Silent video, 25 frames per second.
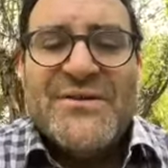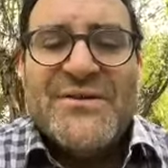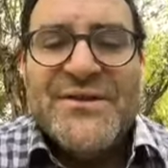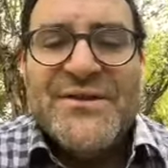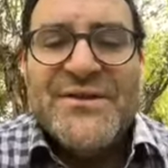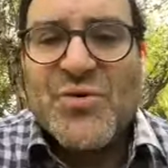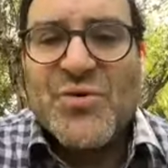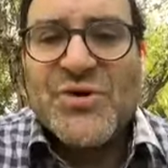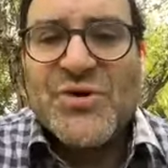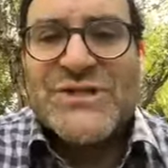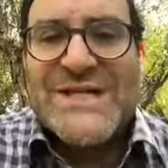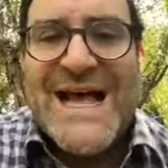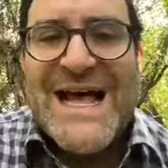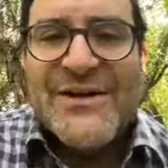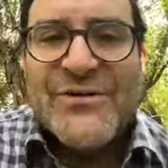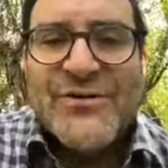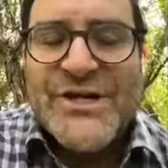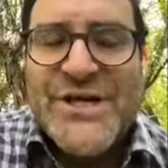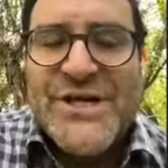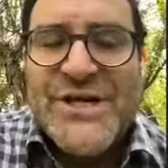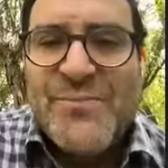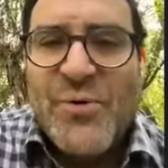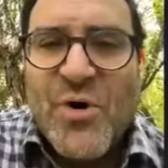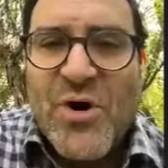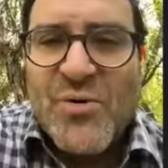And these words, El
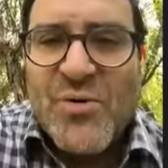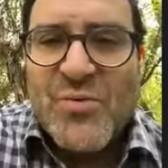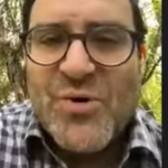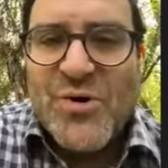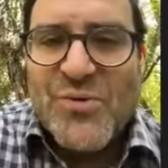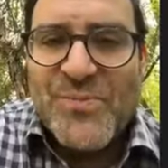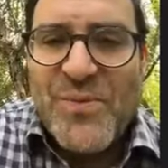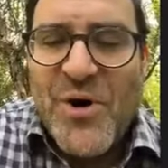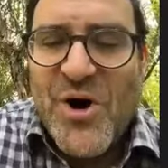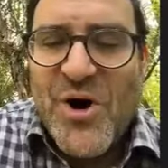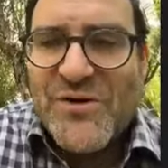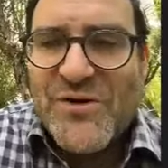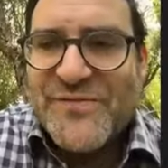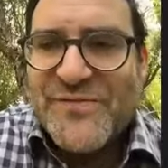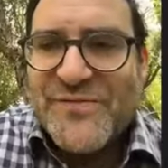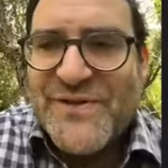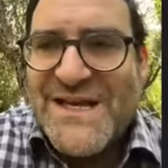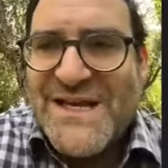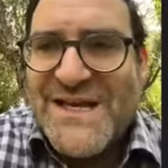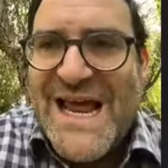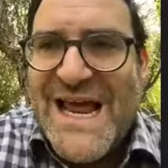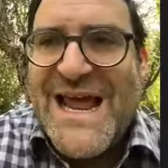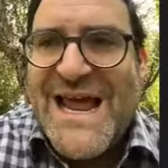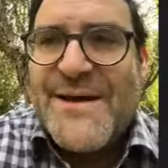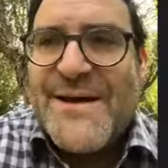Gibor, were part of the
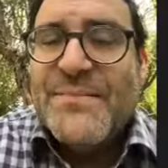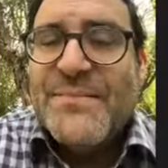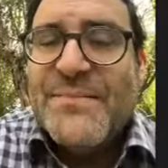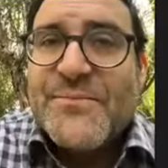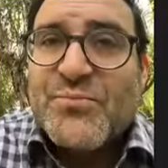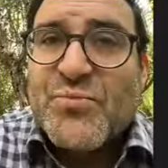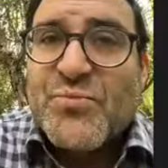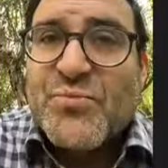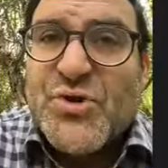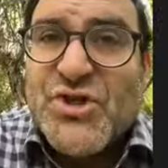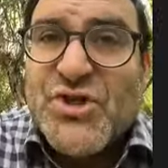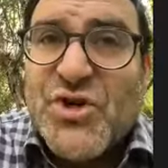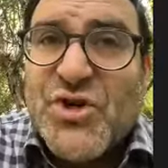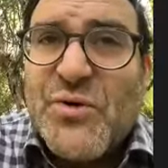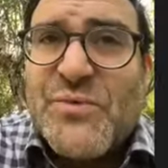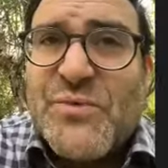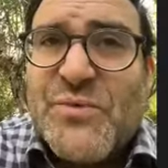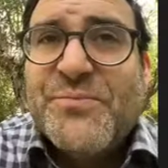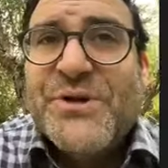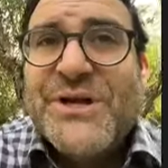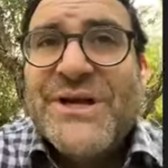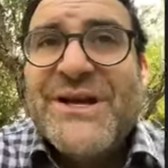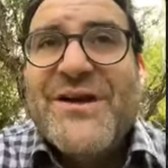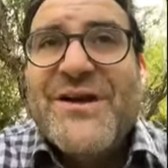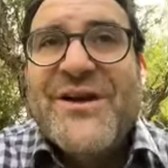name,
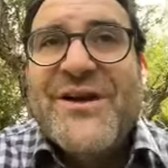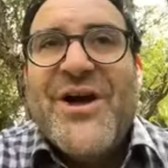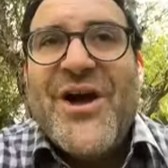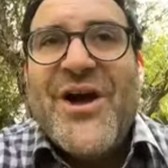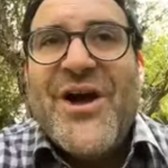presumably,